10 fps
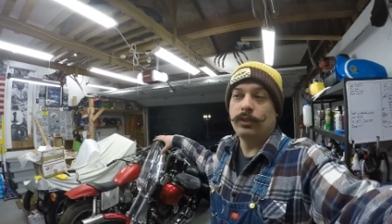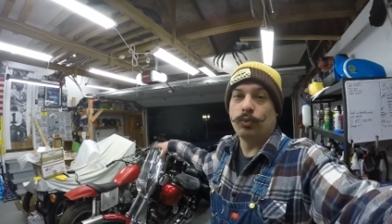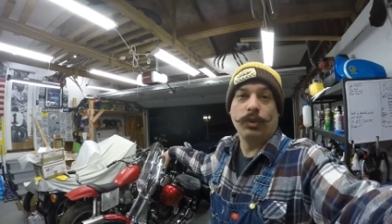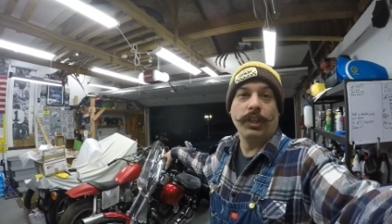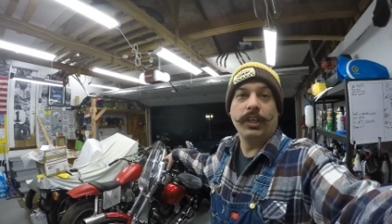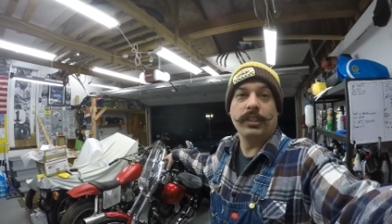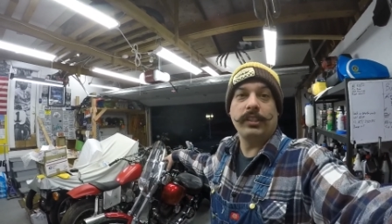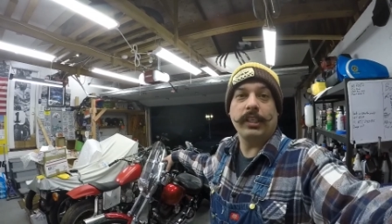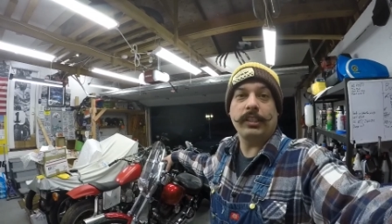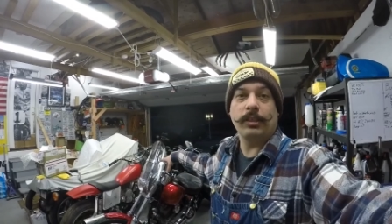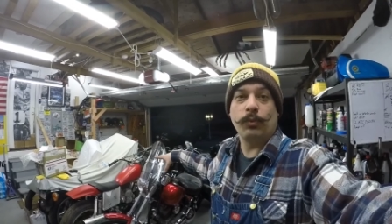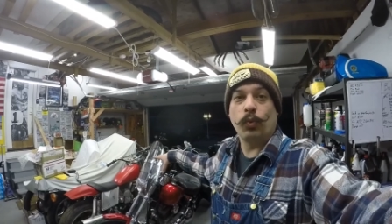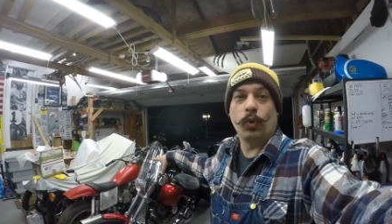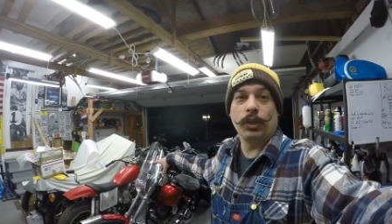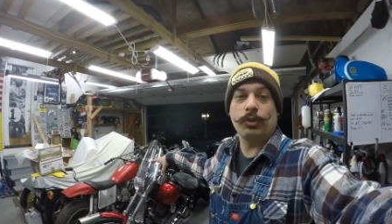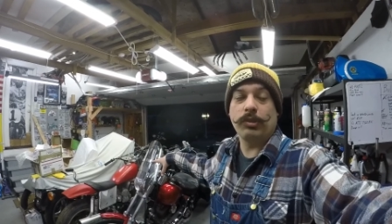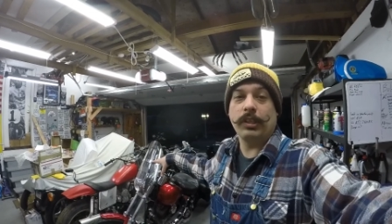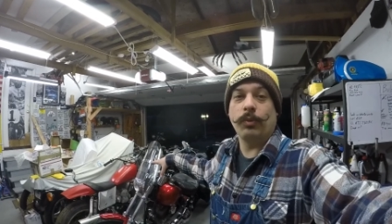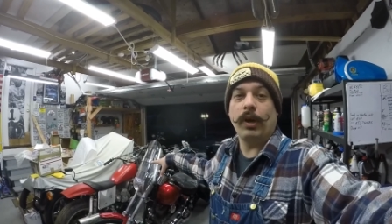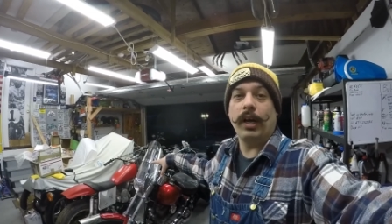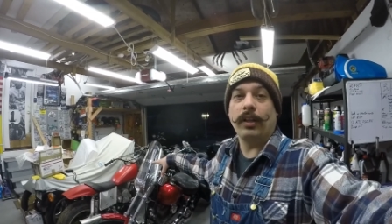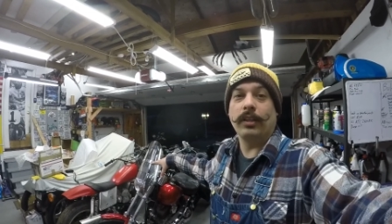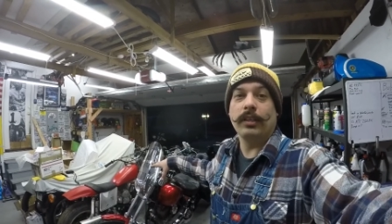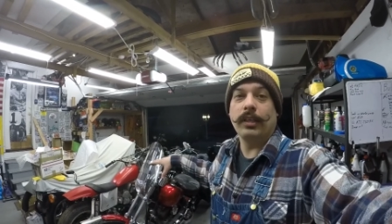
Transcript: Really good system, works really well.